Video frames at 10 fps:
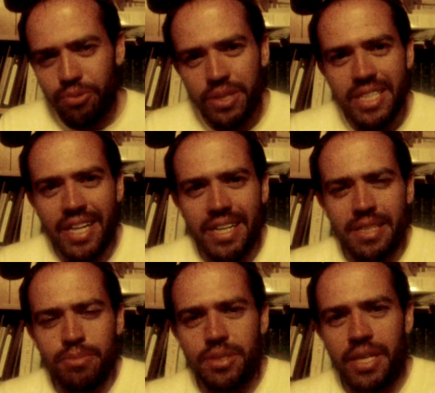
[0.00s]
3
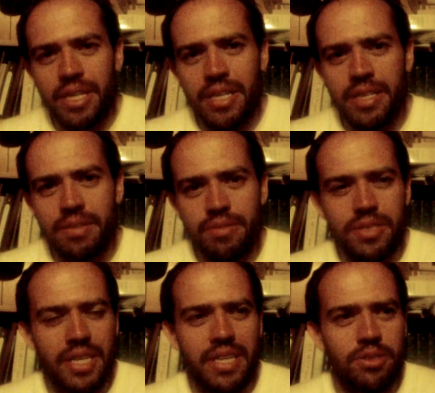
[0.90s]
times and
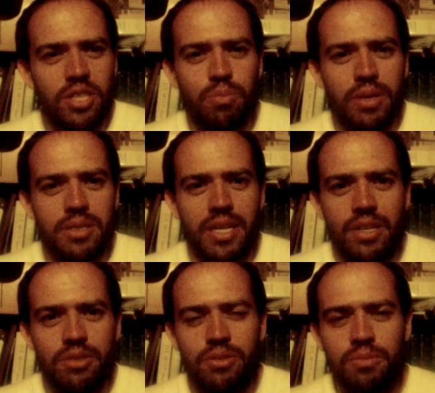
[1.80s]
say there's no place
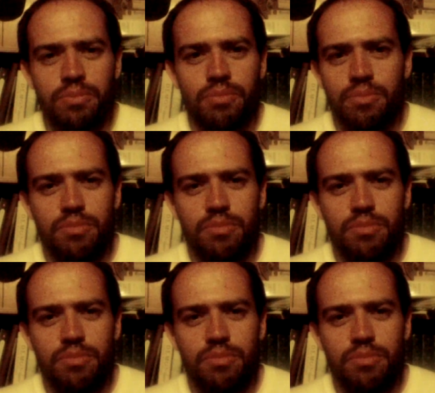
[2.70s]
like home